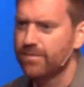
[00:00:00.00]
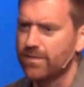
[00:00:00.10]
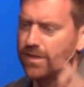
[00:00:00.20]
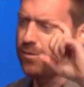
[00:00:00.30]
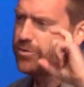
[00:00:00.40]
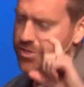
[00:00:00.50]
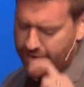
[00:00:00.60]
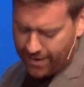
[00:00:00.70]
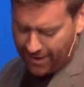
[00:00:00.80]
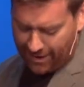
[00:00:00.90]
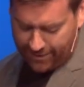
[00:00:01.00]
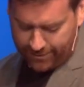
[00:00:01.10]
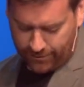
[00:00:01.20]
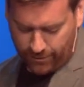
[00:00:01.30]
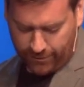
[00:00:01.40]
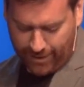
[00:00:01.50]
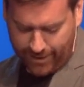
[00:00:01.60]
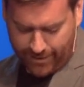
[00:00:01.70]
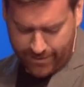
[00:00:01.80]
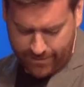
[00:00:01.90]
little g gods look like
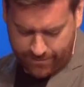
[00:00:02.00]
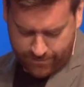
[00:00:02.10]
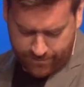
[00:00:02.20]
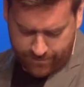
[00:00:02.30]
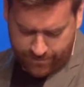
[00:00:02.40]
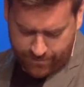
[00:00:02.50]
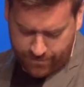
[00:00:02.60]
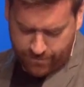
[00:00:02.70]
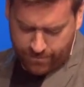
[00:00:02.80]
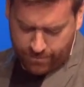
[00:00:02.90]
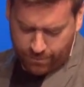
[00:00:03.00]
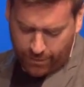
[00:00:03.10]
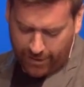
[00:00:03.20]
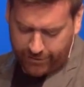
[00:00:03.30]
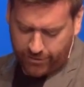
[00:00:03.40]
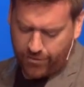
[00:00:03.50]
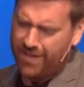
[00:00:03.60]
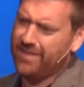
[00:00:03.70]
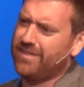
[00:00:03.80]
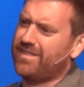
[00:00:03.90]
black
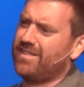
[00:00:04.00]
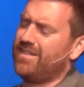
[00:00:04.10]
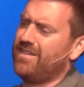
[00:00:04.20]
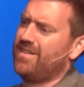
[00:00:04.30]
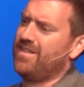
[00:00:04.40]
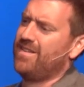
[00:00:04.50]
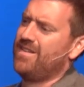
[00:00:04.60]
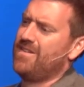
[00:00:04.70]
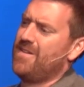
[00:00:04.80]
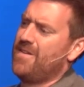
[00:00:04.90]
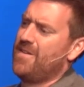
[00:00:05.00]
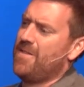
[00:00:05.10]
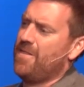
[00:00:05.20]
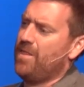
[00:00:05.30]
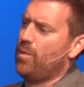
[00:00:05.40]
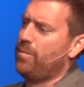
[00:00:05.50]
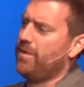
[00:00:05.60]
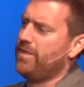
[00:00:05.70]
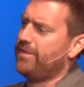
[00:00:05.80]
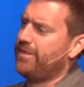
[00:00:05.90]
screens that we
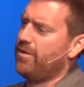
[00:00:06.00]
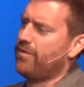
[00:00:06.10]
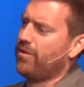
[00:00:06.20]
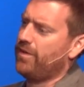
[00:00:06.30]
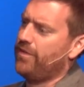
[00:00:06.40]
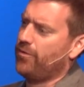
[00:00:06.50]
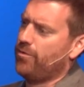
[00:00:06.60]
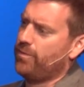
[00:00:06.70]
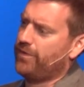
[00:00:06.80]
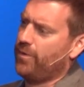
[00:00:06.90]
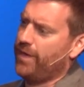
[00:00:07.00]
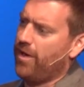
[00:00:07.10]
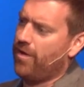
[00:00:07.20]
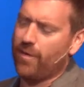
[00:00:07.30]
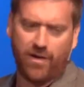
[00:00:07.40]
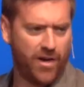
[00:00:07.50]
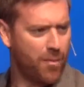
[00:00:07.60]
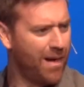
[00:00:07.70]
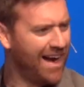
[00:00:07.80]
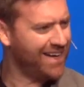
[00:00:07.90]
put in the center of our living rooms and that we carry around in our
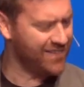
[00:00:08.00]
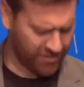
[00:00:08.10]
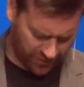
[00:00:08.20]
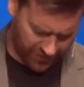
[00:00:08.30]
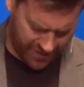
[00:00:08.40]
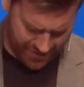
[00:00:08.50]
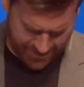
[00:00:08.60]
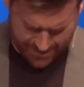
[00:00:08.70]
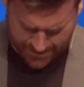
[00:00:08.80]
pockets all day,